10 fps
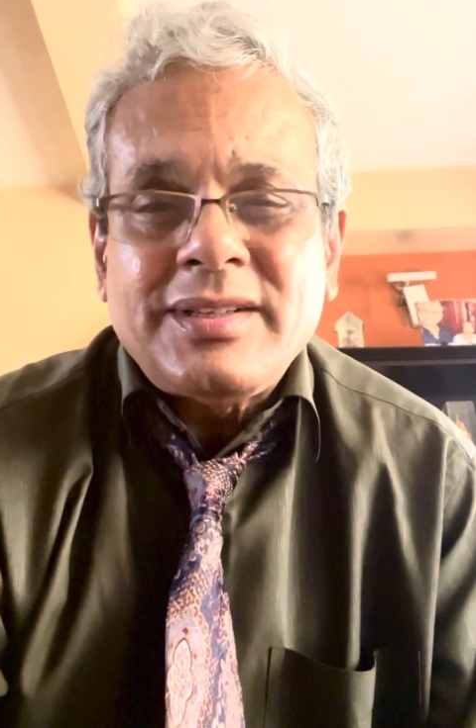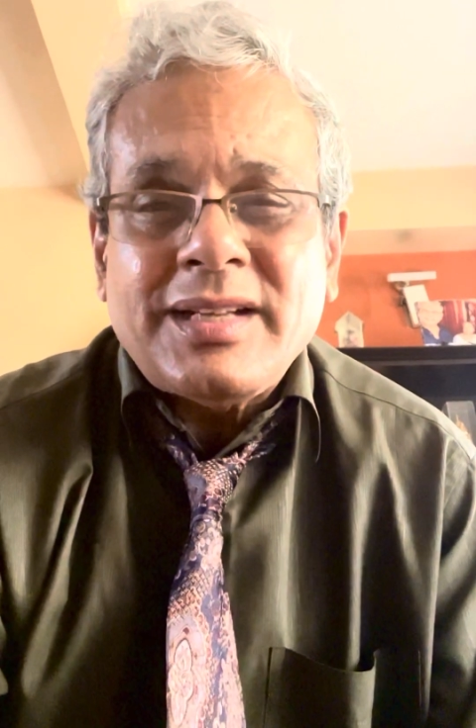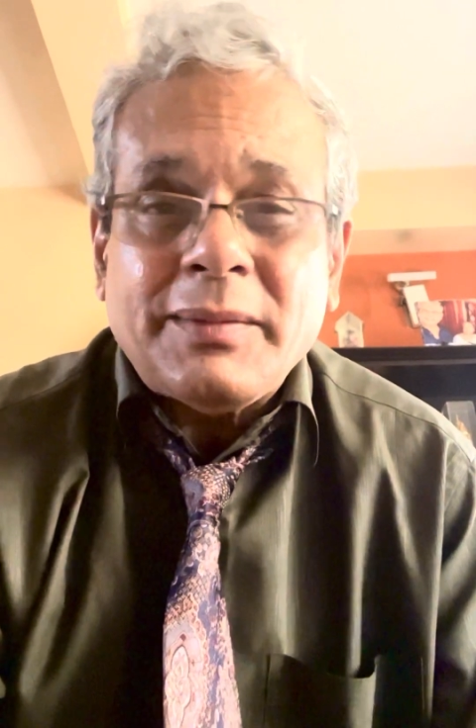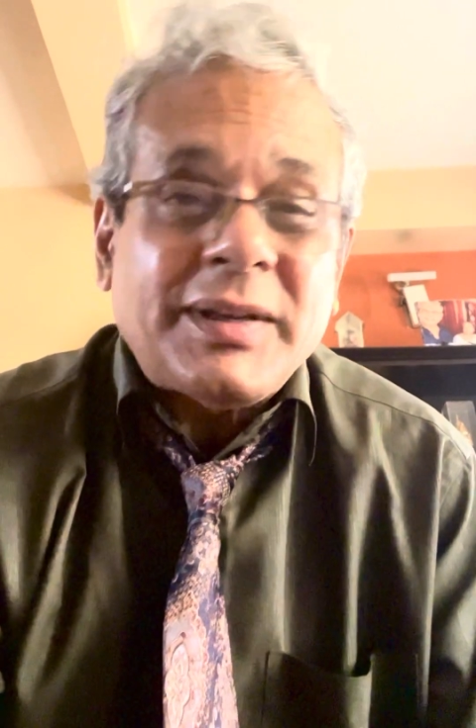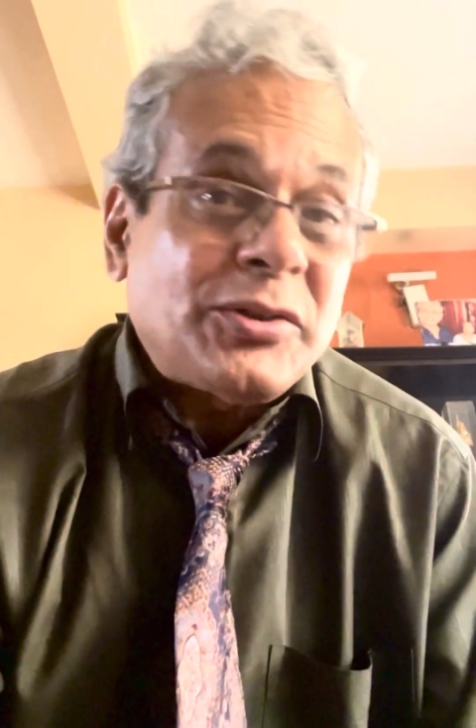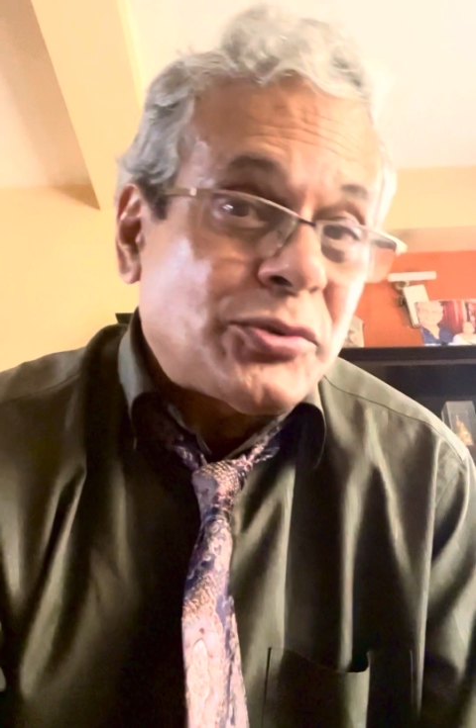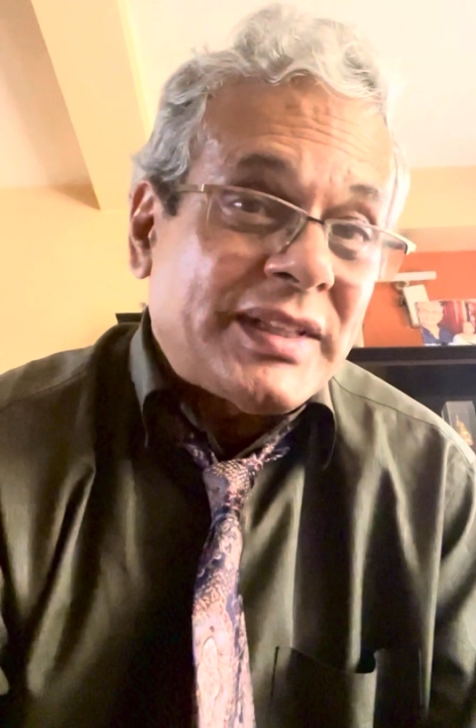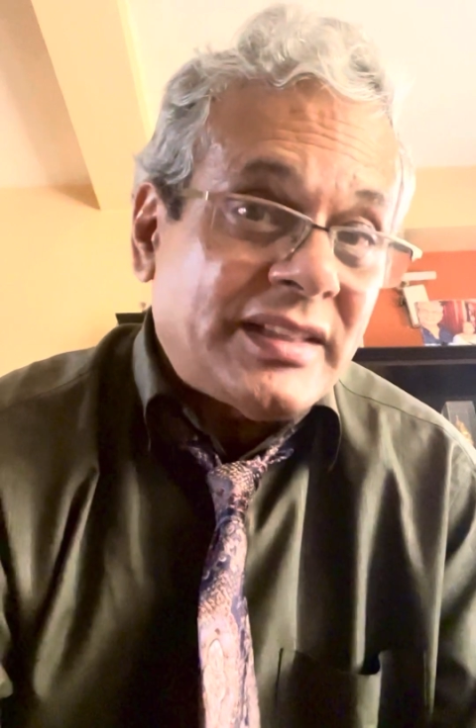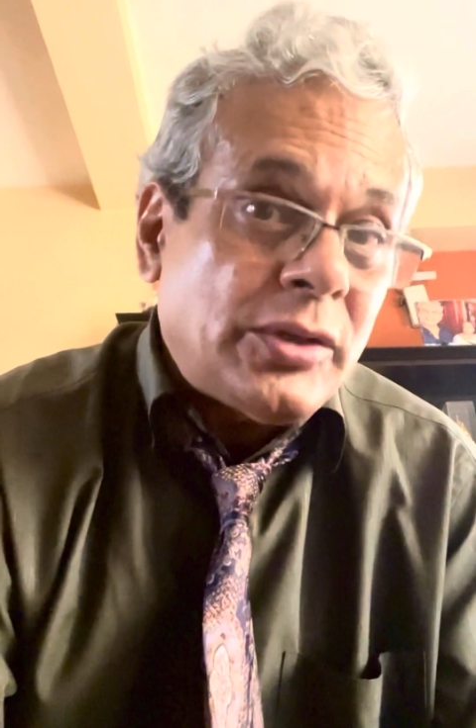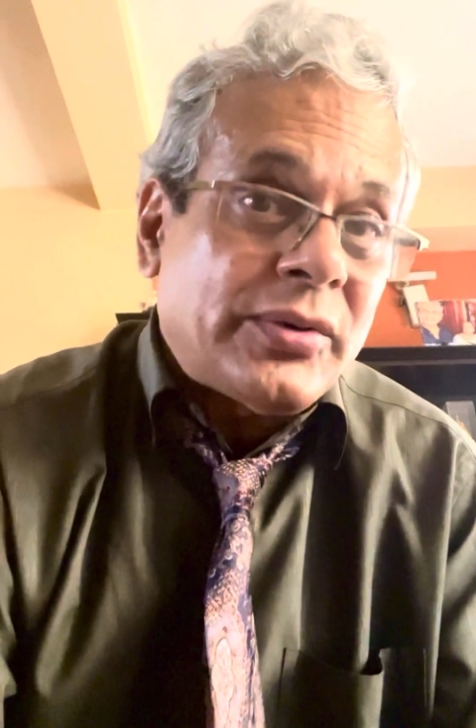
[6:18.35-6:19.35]
come out
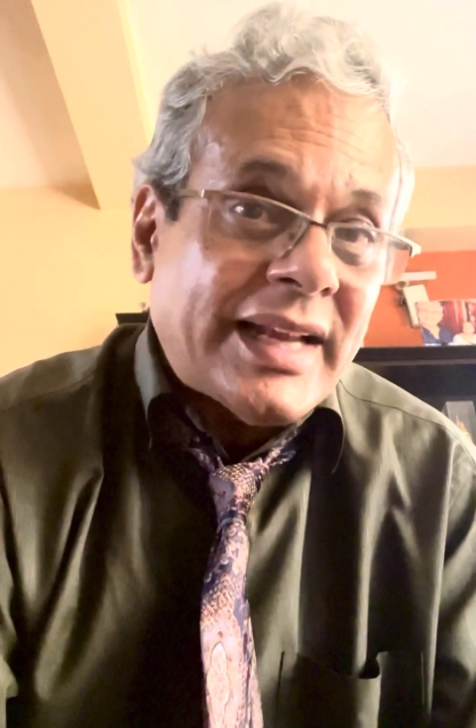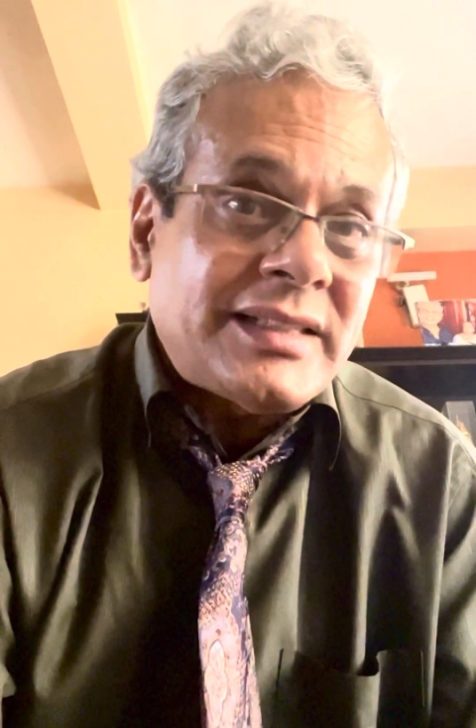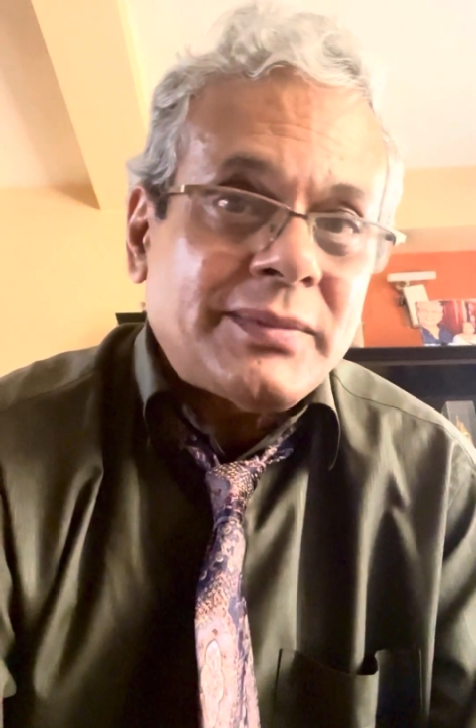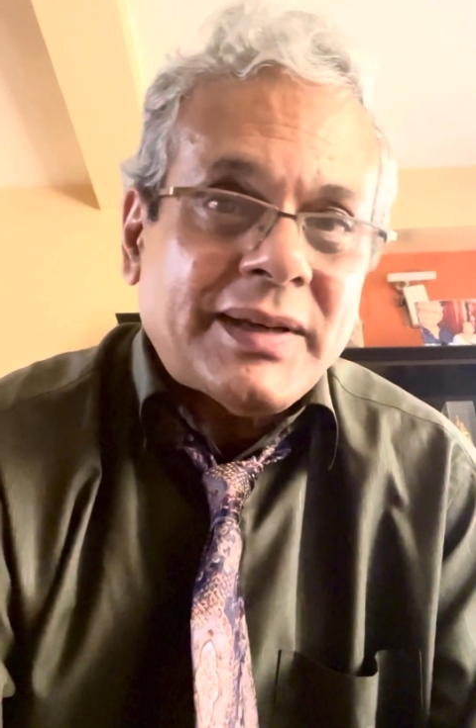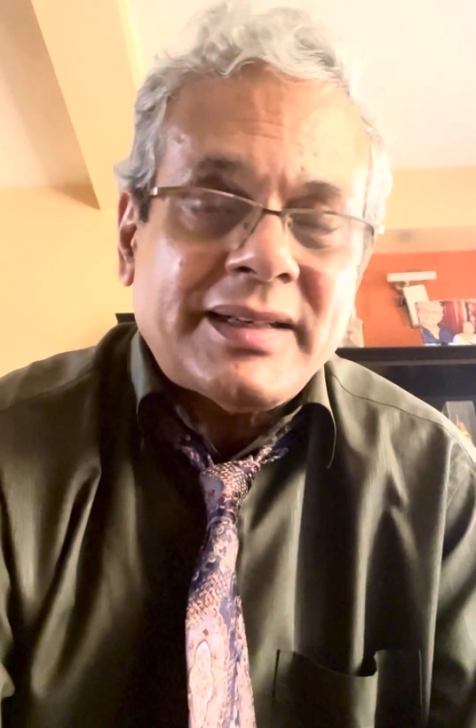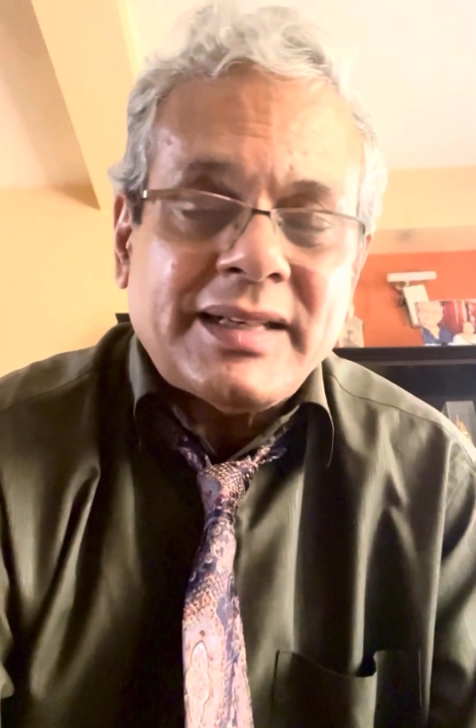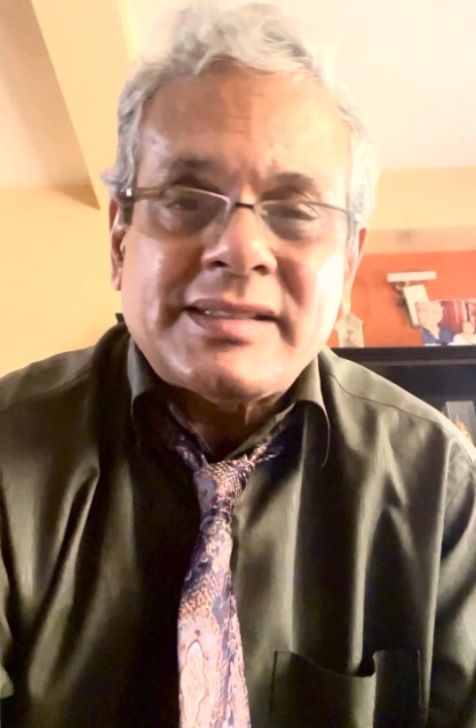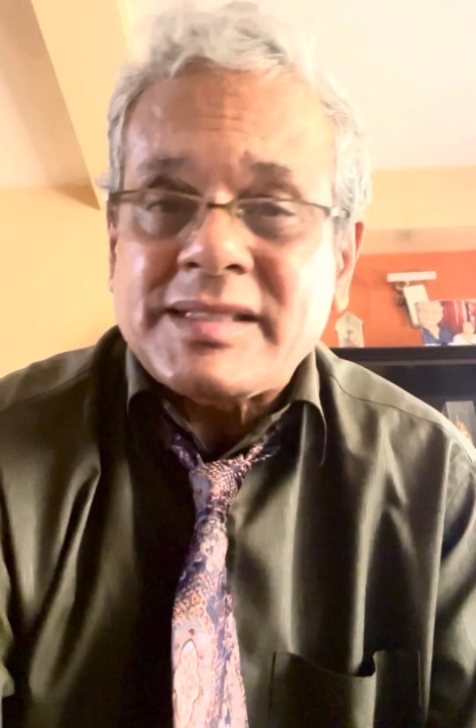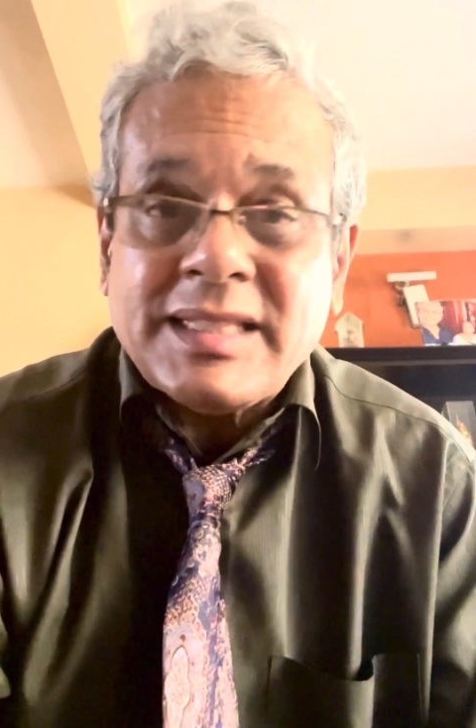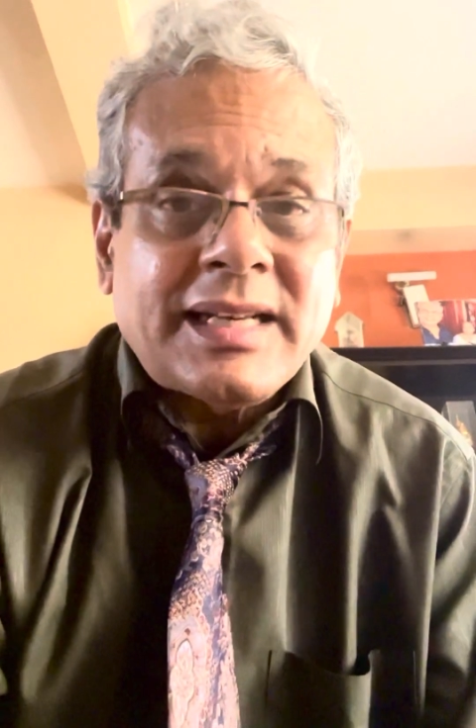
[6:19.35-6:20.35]
with newer antibiotics
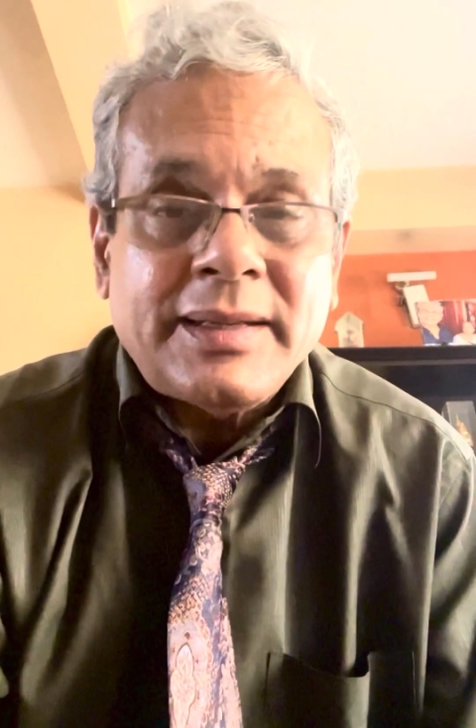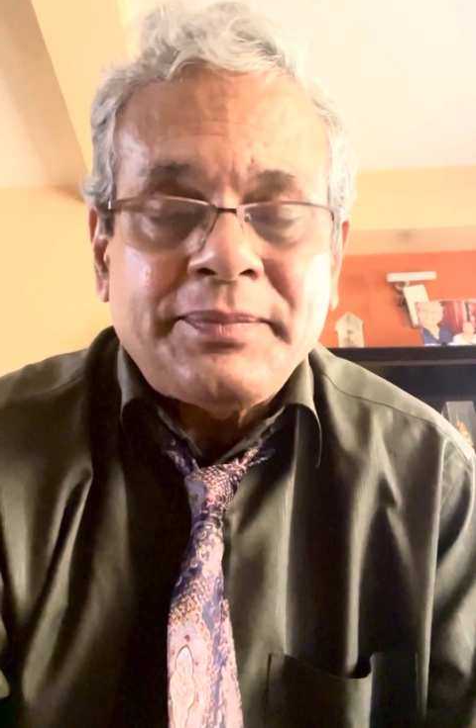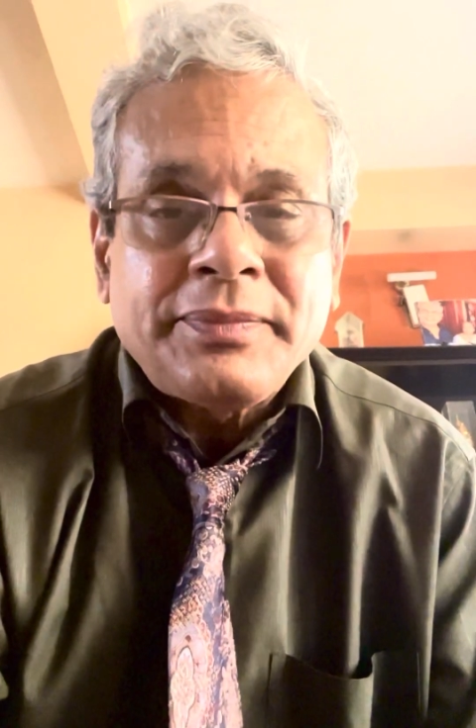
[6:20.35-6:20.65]
still.